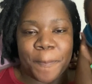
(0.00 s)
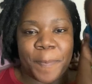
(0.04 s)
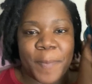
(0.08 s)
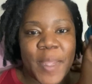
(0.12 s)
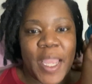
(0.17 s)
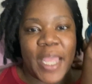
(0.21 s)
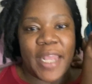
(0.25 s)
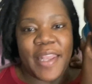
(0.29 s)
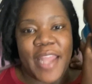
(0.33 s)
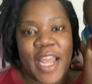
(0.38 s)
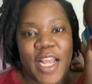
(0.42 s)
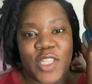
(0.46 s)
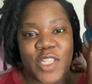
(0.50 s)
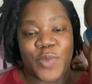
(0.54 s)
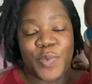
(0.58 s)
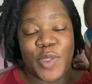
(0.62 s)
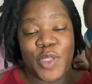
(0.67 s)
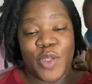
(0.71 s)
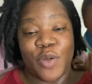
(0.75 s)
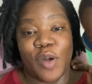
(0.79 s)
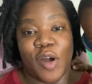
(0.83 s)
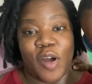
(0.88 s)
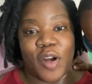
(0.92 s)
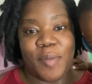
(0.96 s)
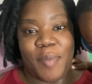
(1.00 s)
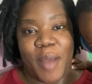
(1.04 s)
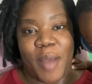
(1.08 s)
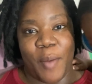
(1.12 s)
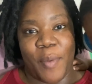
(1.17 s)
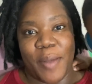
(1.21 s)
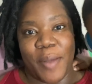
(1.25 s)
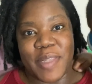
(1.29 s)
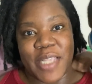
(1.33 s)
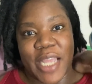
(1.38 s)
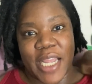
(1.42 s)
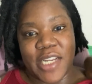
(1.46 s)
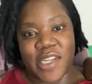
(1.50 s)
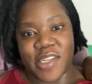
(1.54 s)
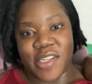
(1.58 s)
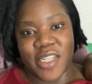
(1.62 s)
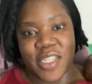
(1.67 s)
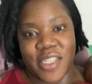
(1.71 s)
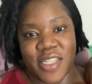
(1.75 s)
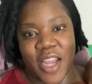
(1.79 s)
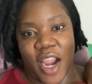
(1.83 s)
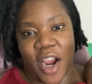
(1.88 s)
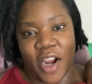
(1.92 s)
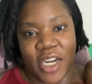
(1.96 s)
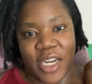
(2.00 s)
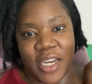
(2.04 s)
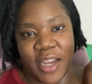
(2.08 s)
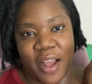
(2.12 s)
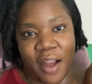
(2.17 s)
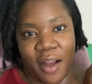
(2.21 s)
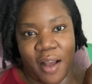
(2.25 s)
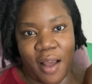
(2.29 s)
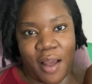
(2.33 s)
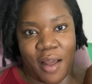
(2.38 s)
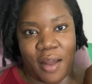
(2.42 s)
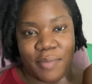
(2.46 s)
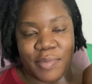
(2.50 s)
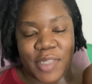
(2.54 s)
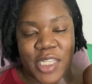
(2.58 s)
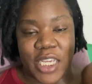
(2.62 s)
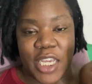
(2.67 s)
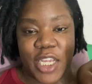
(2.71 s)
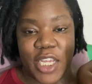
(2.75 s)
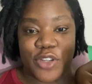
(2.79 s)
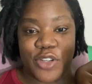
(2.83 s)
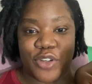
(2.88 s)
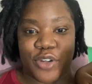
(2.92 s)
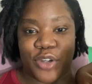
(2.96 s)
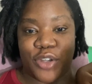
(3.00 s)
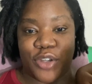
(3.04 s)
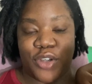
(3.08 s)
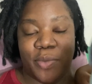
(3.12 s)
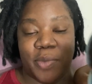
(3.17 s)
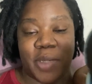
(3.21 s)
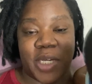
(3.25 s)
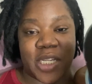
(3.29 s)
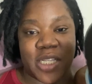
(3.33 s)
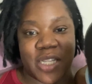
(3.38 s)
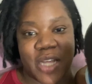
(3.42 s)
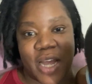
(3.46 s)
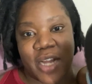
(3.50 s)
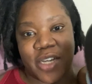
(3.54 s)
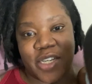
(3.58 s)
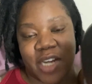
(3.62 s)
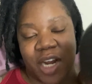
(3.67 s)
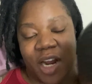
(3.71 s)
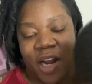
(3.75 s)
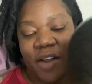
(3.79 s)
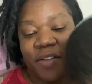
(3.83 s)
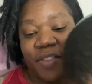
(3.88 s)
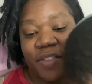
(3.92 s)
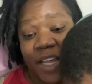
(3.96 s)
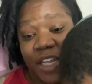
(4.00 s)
And that's when you go to my website, jalisahardy.com, to get your human design chart.